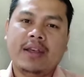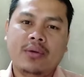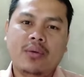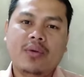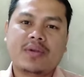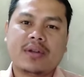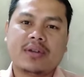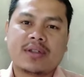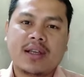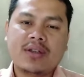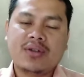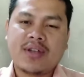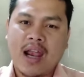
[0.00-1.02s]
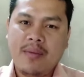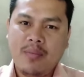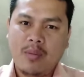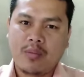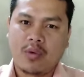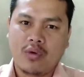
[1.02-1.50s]
use such
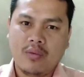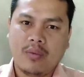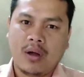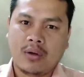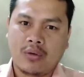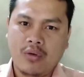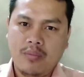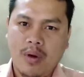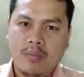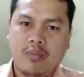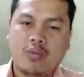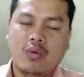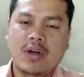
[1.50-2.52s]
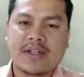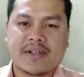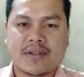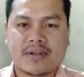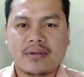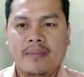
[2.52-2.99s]
type of group of
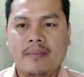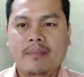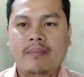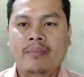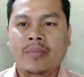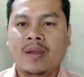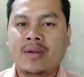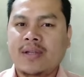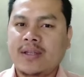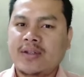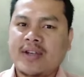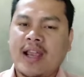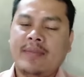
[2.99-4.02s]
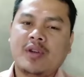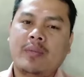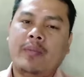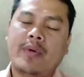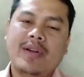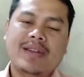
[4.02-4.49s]
words, such types
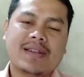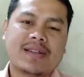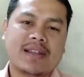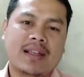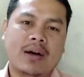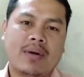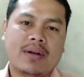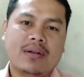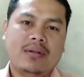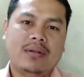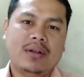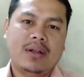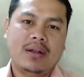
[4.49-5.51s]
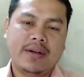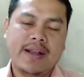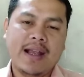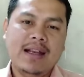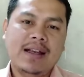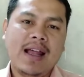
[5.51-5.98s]
of phrases in our
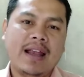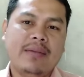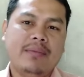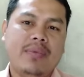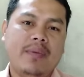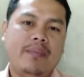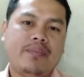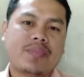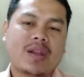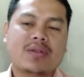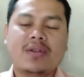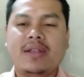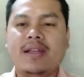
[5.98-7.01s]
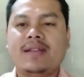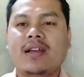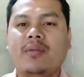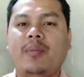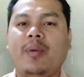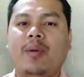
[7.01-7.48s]
daily life. So these
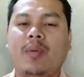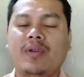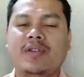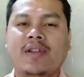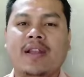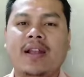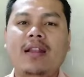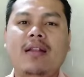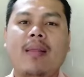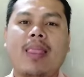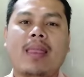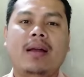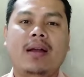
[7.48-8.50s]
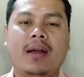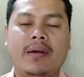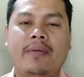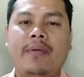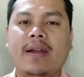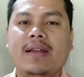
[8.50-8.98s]
are prepositional
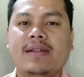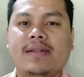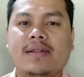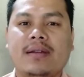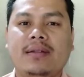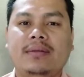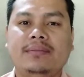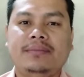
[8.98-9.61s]
phrase.